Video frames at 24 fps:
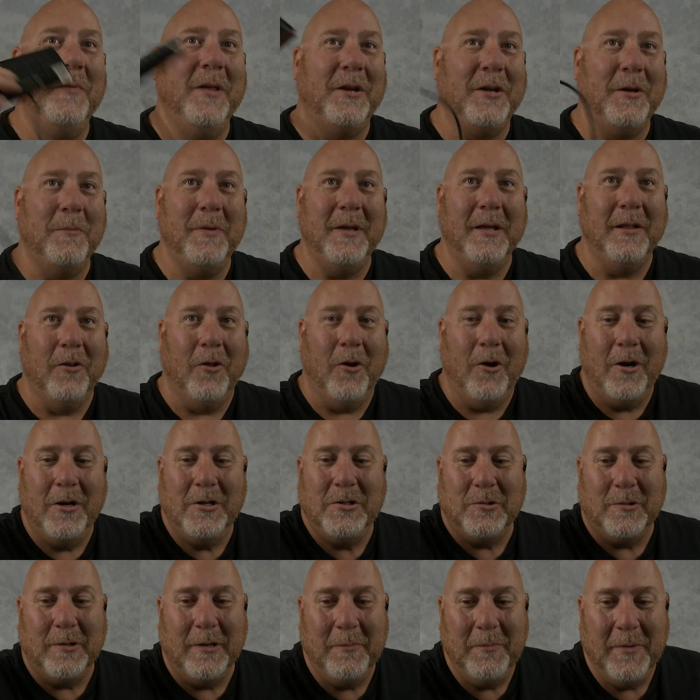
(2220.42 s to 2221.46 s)
It could be a
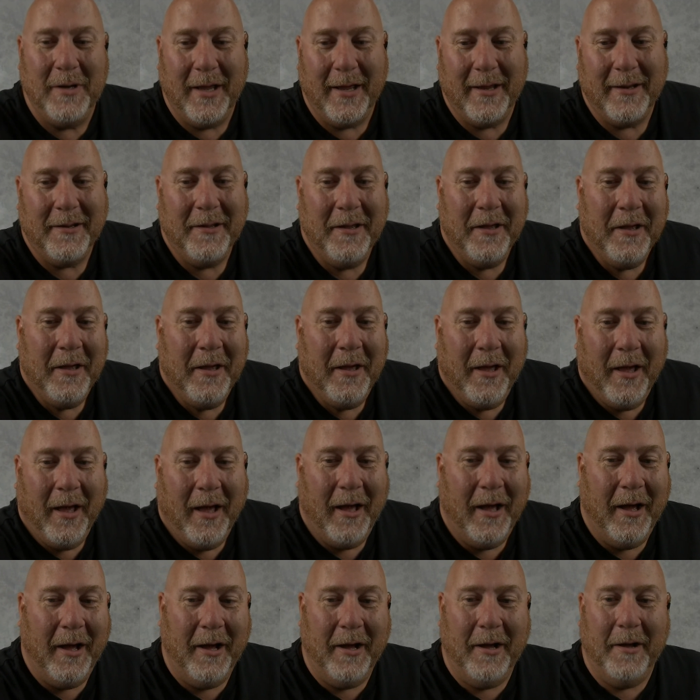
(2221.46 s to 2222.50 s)
large Stream Deck.
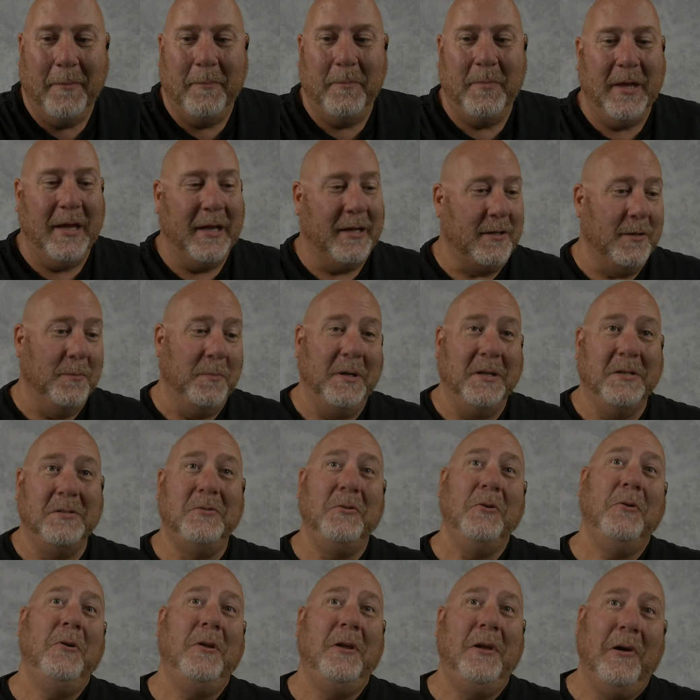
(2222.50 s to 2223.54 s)
It could be a
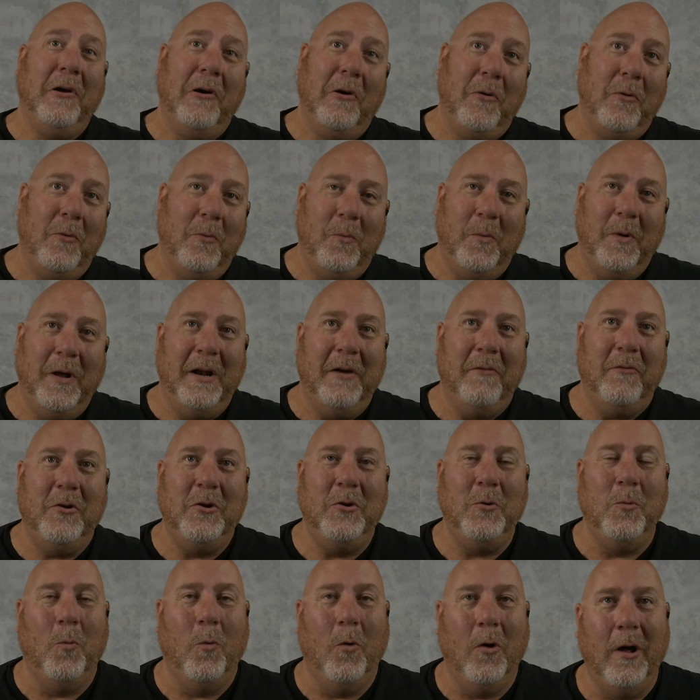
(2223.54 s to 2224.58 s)
studio, whatever
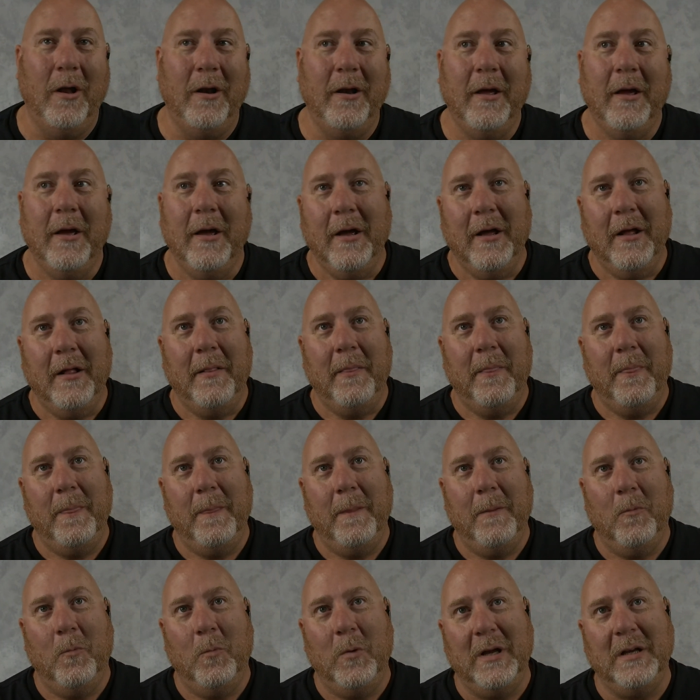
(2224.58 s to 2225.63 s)
you want.
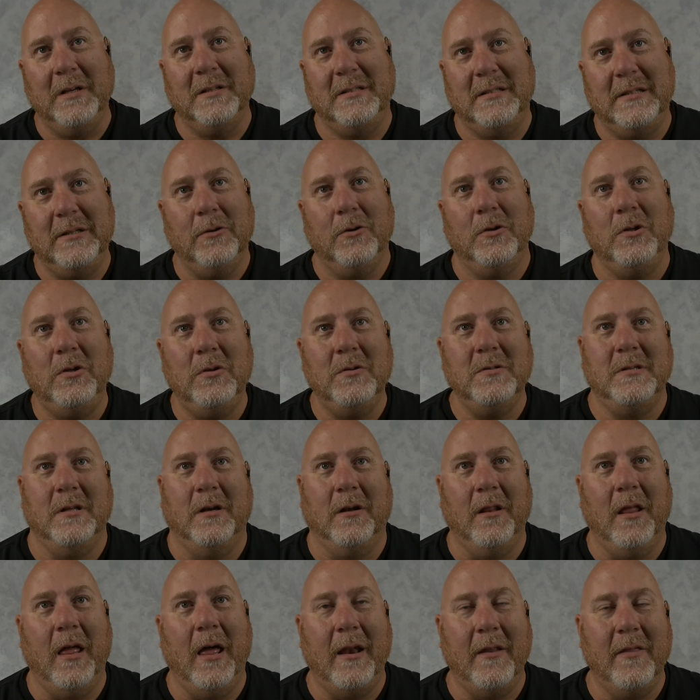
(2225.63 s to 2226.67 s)
We can still use a
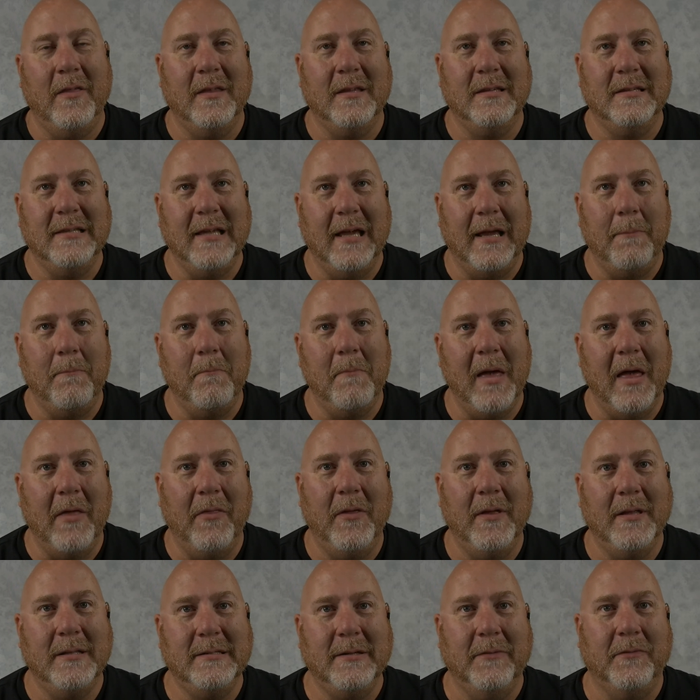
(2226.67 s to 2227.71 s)
lot of the same
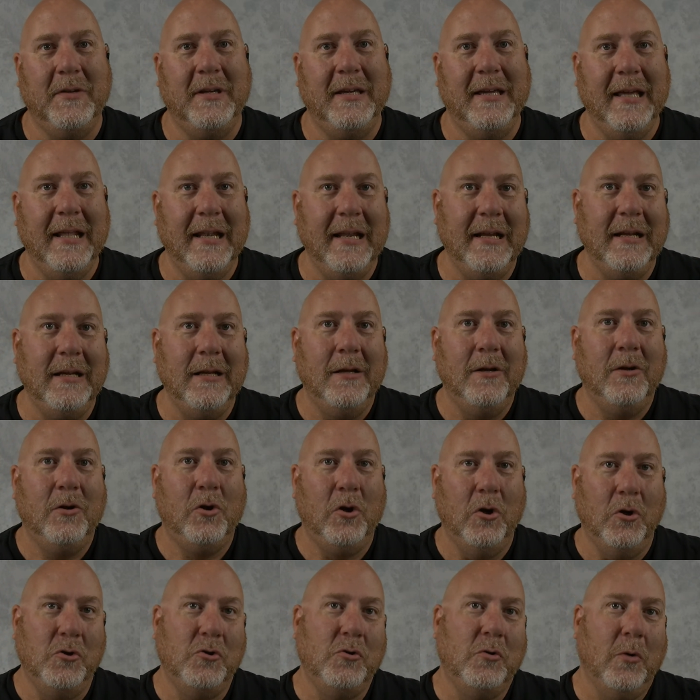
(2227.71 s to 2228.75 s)
methods of getting
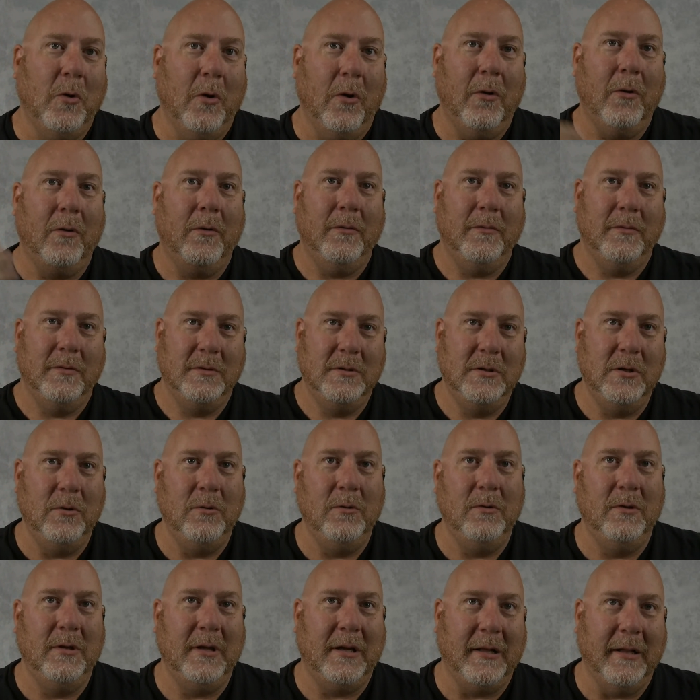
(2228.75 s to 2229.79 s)
control
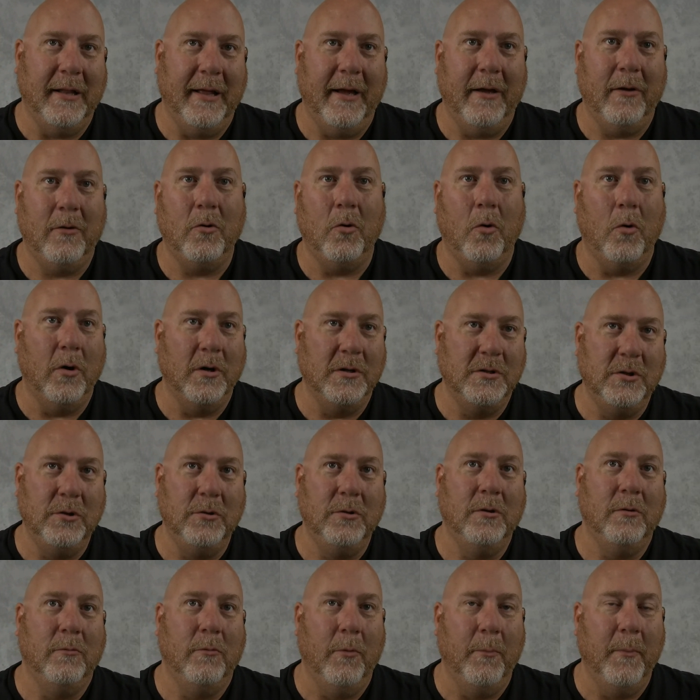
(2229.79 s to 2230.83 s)
to the cloud or to
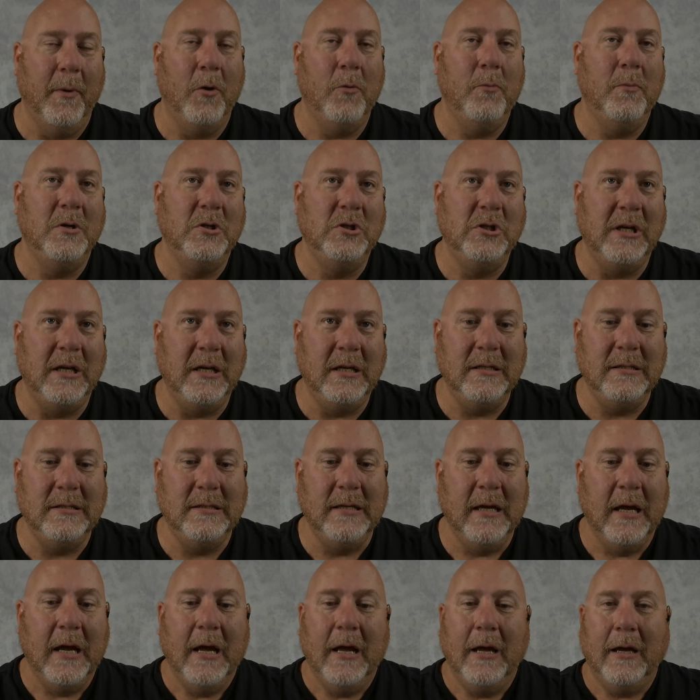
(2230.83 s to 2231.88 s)
the remote
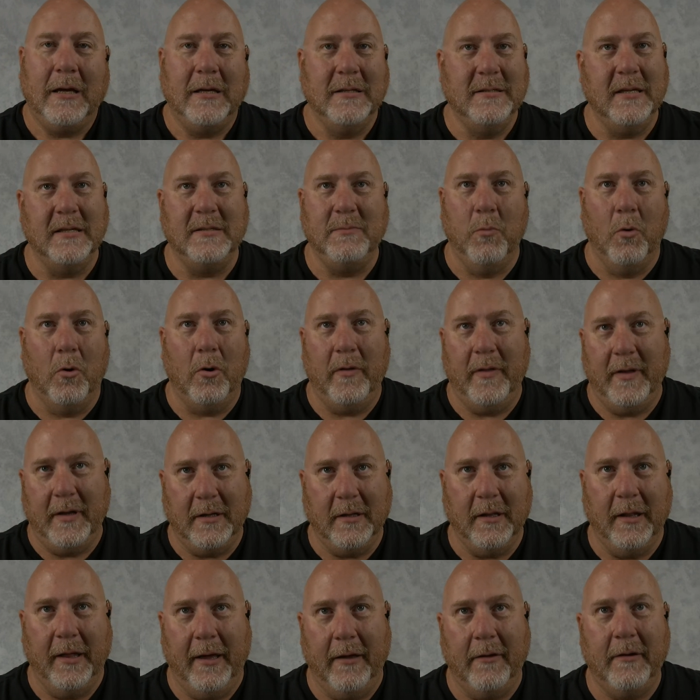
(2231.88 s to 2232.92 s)
machines, because it's more than
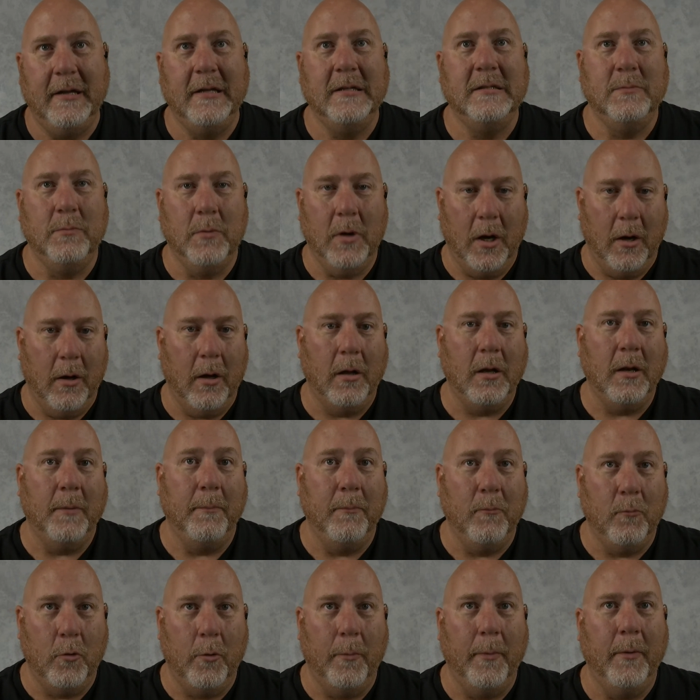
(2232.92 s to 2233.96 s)
cloud. It's all
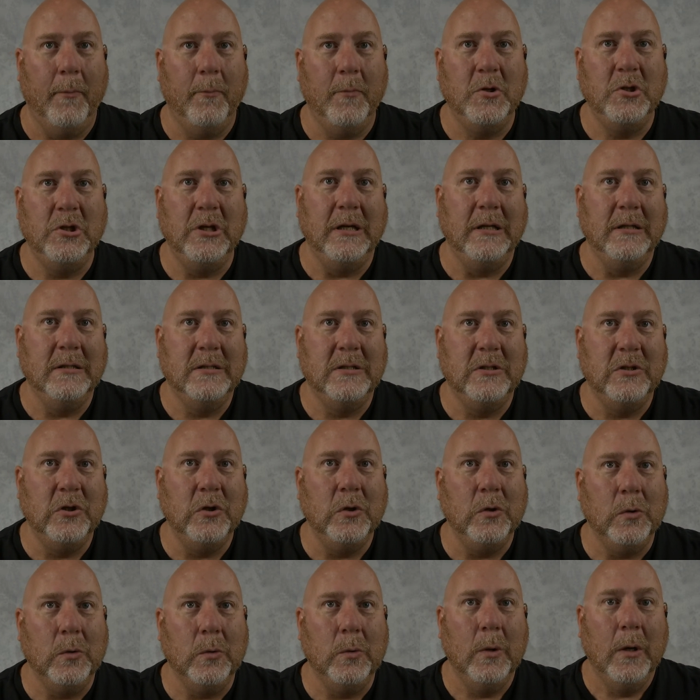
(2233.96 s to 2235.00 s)
of remote machines
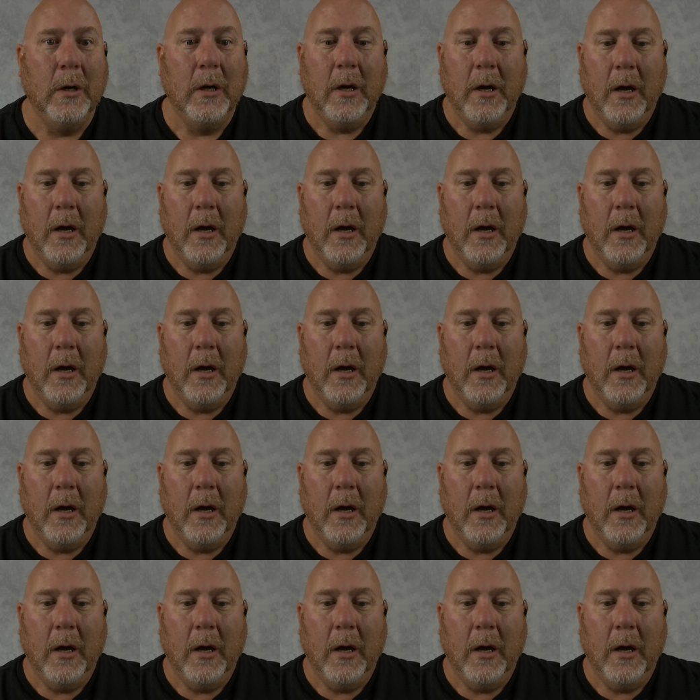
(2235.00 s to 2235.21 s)
too.